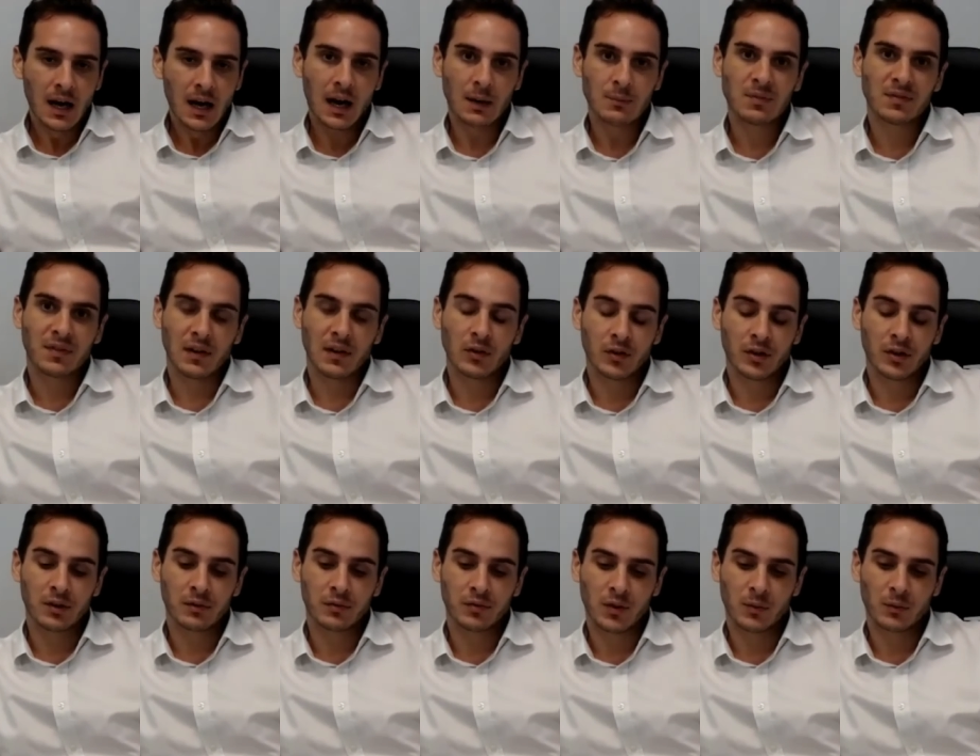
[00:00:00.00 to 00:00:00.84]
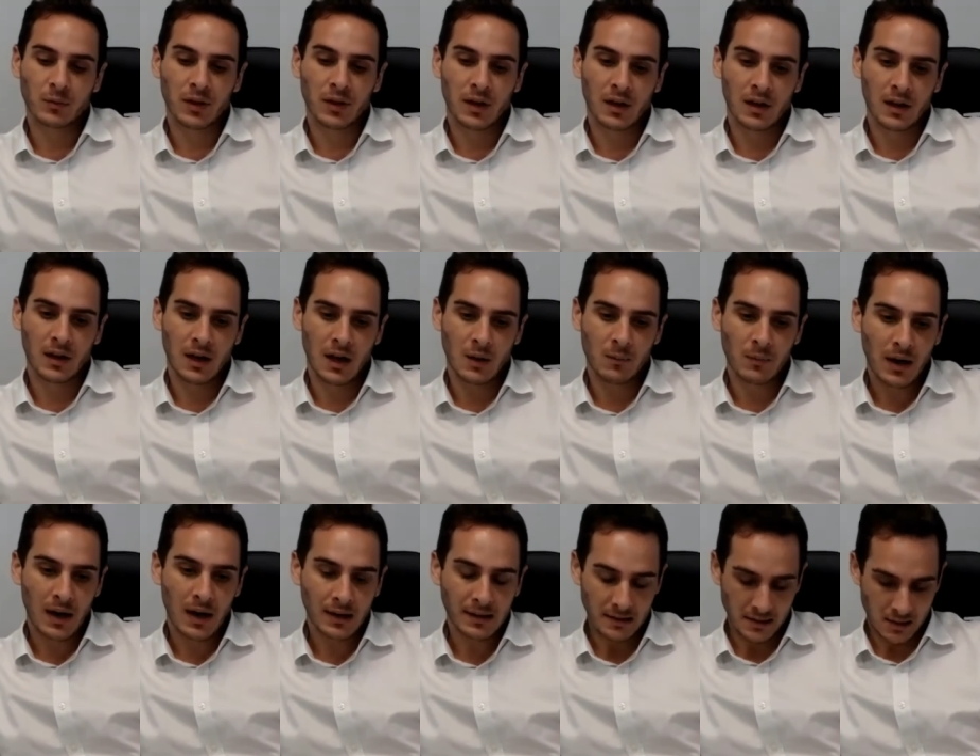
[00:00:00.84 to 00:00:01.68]
If I look at it from a
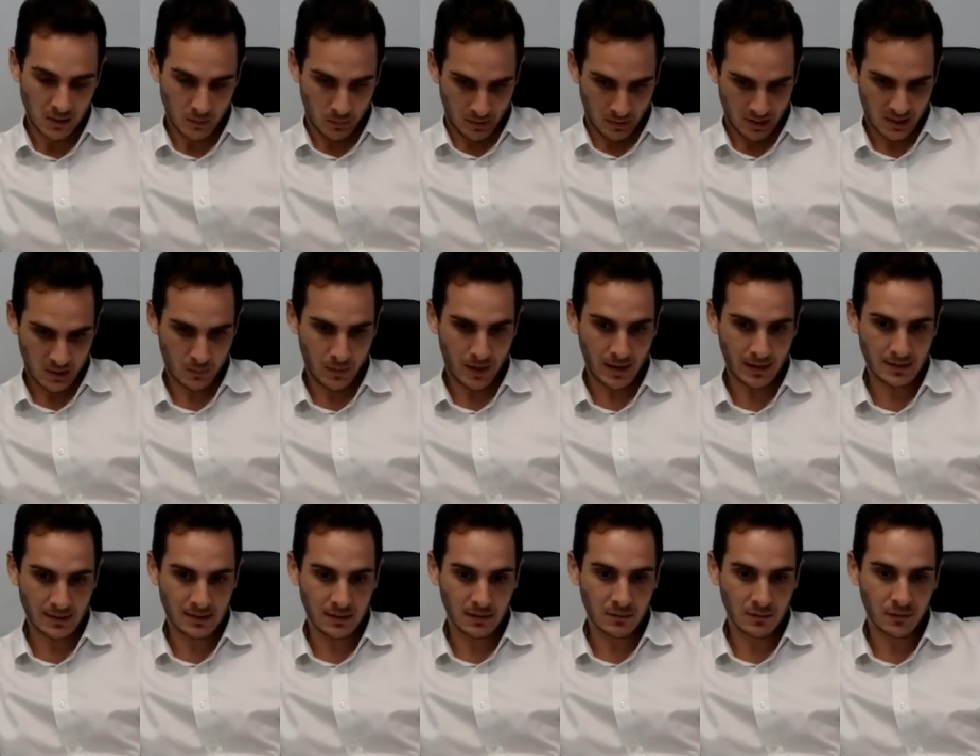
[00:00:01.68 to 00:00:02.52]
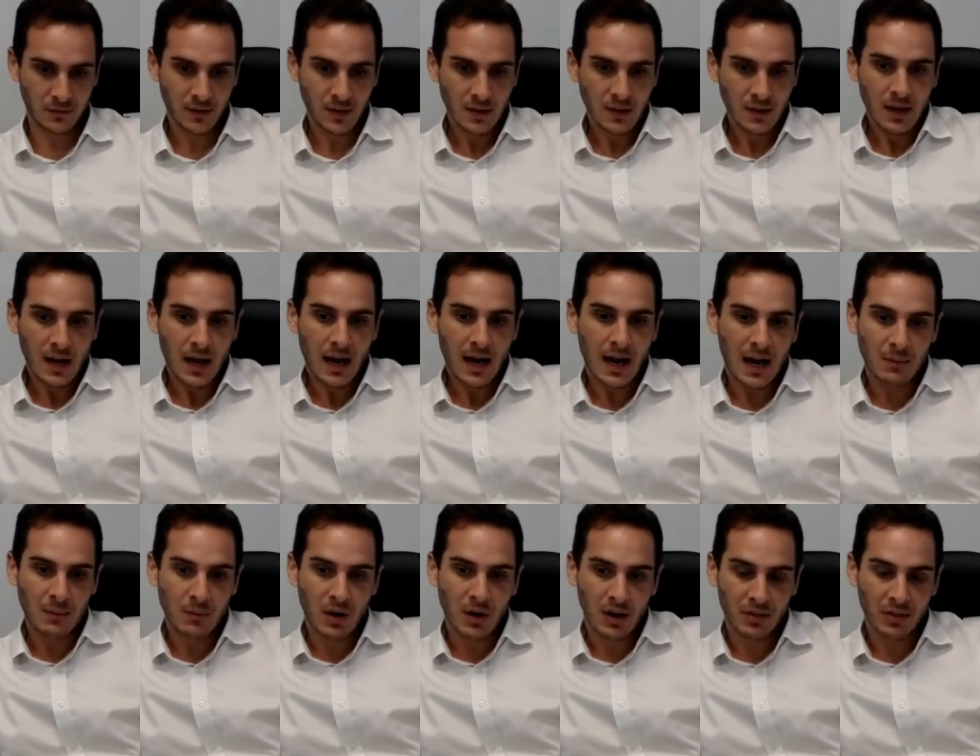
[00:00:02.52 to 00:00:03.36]
market's perspective,
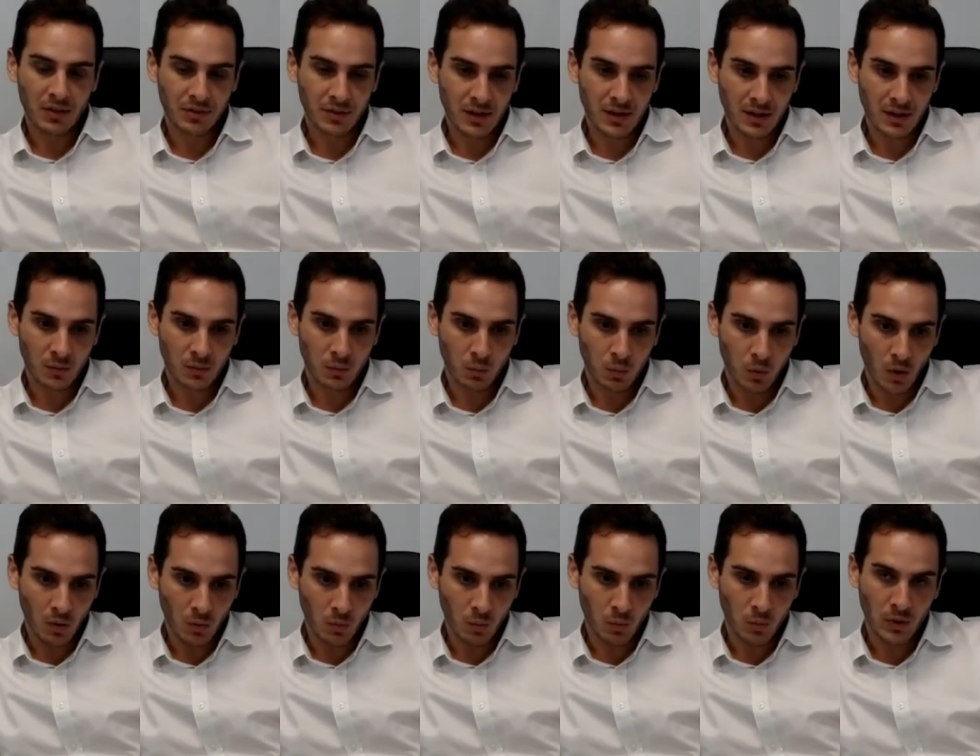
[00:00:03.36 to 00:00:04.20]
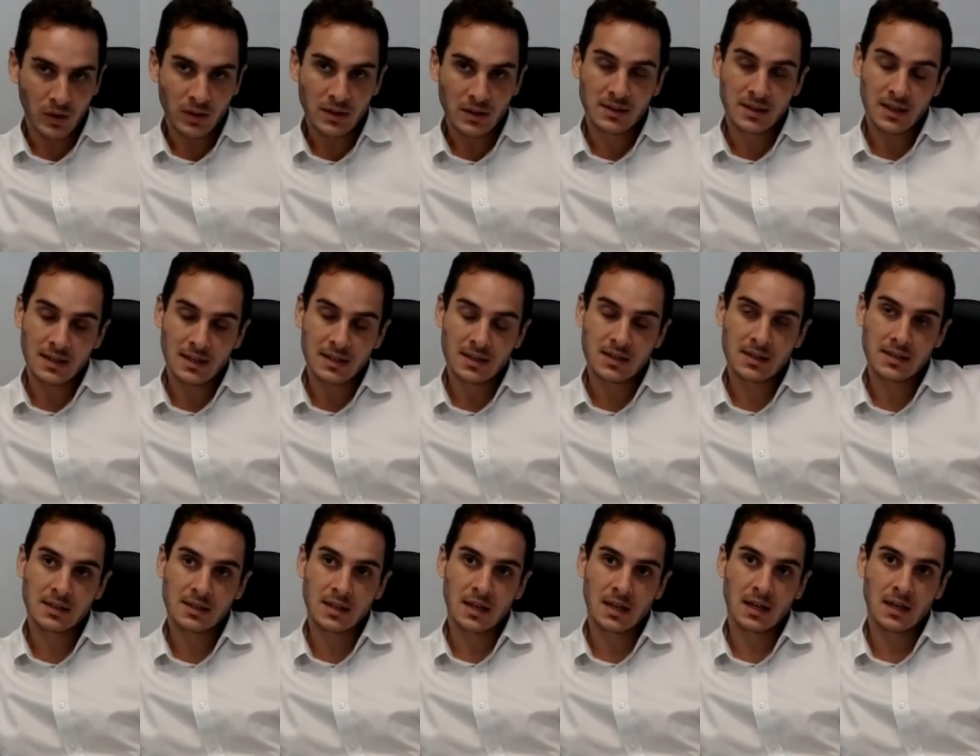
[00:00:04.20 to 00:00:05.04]
I think what we did
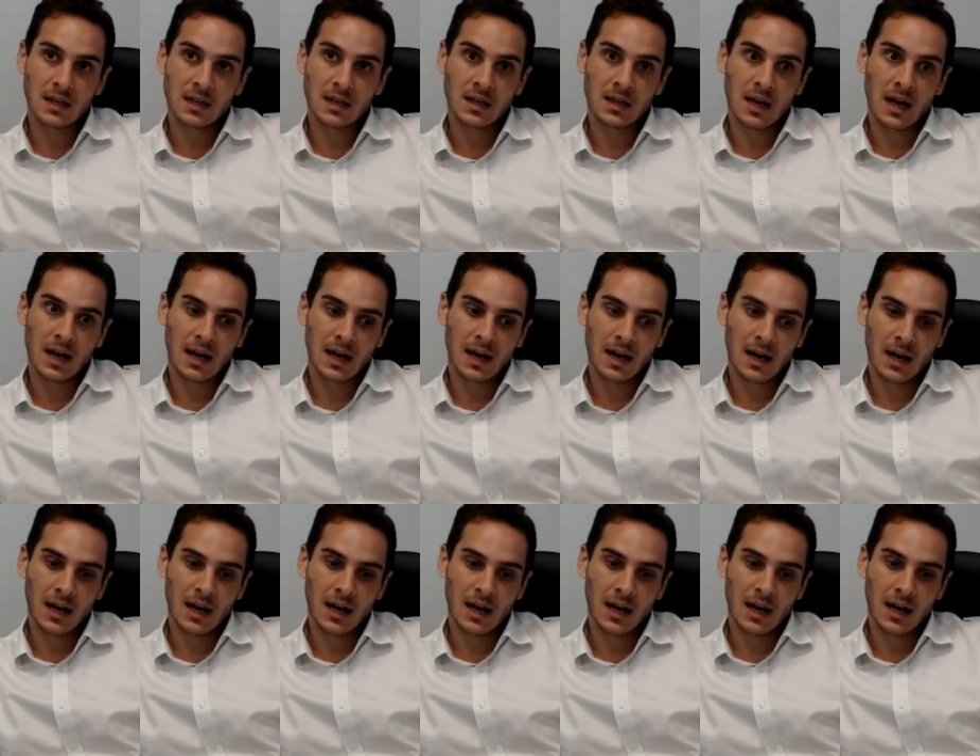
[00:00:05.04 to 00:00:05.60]
see